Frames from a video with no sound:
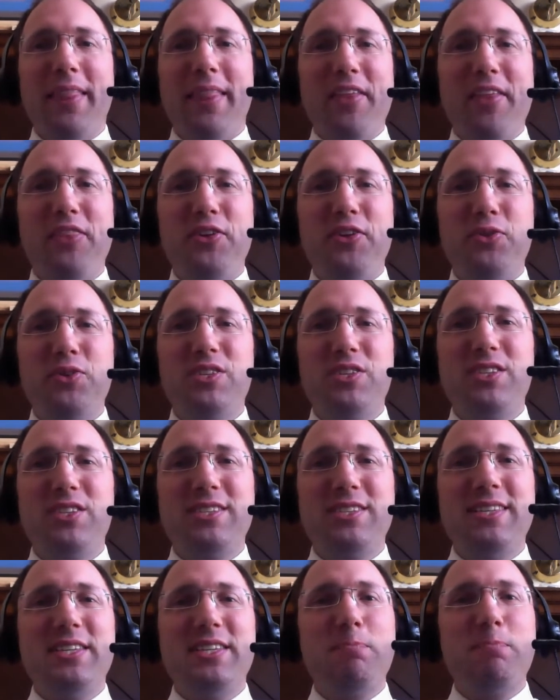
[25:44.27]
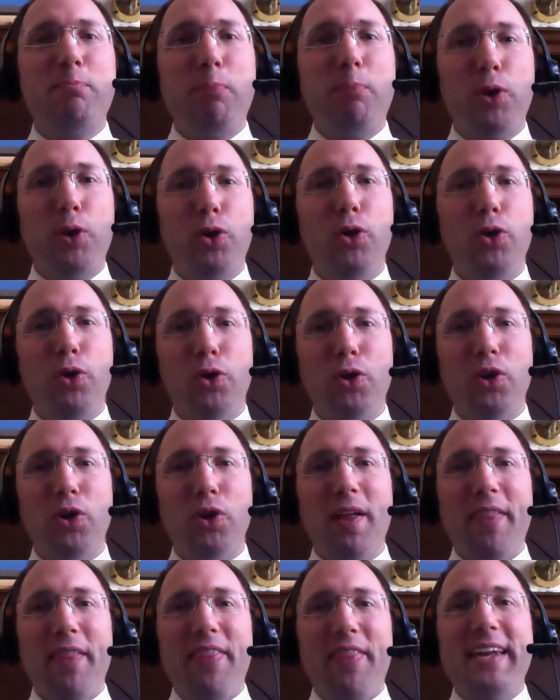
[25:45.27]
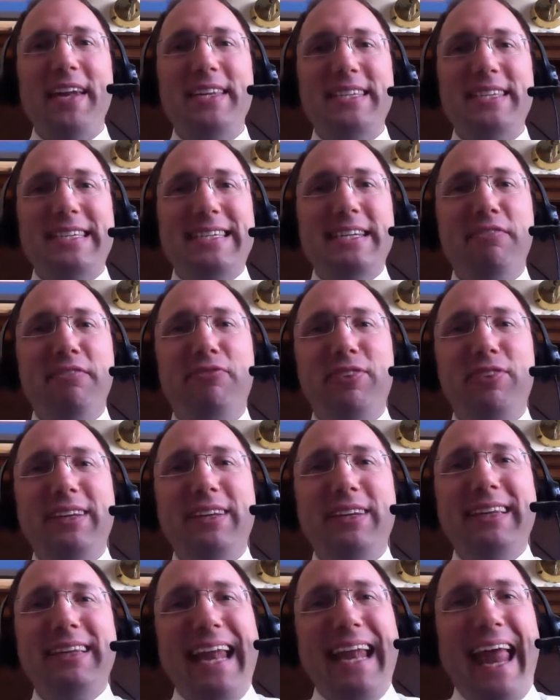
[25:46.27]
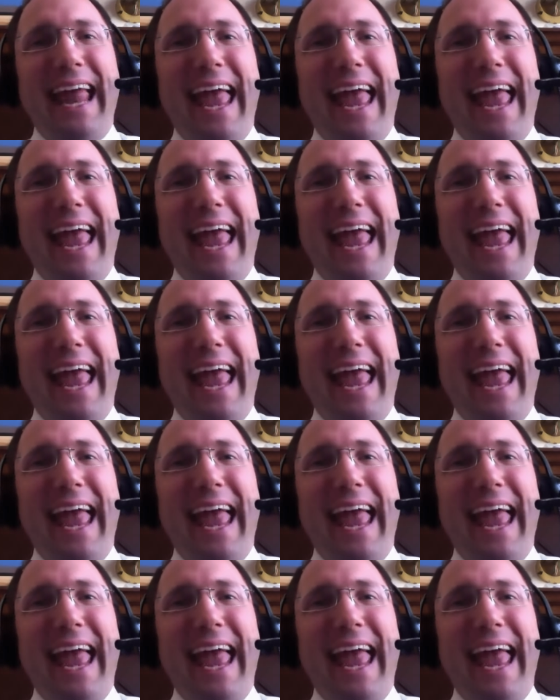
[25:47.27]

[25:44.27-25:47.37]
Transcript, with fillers: that there is this pull that is different than